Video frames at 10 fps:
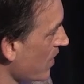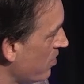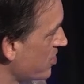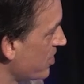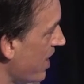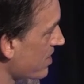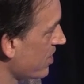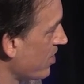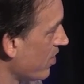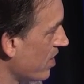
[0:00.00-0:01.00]
but she
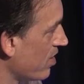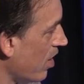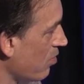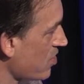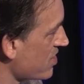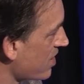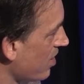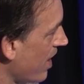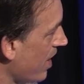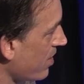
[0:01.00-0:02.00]
executed it almost
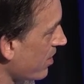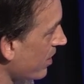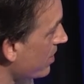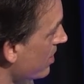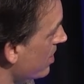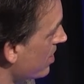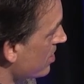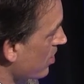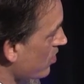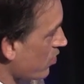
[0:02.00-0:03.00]
single handedly.
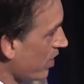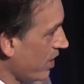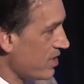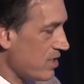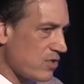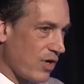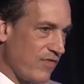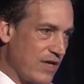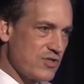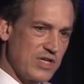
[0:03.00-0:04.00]
So it was really sort
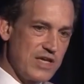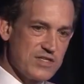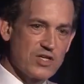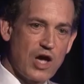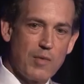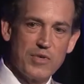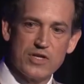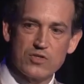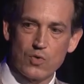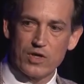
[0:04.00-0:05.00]
of an exercise in
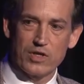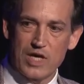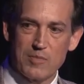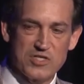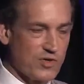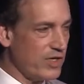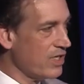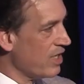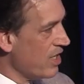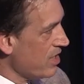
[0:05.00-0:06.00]
combinatorial chemistry,
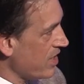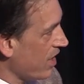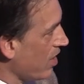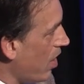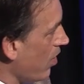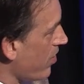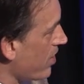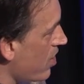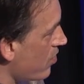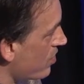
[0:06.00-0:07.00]
taking all the
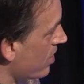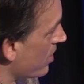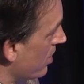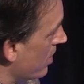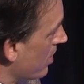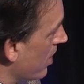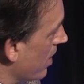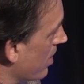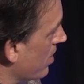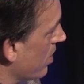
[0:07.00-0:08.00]
known,
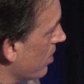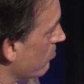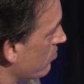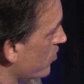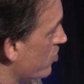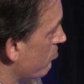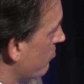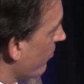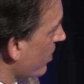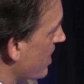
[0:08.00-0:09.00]
uh, for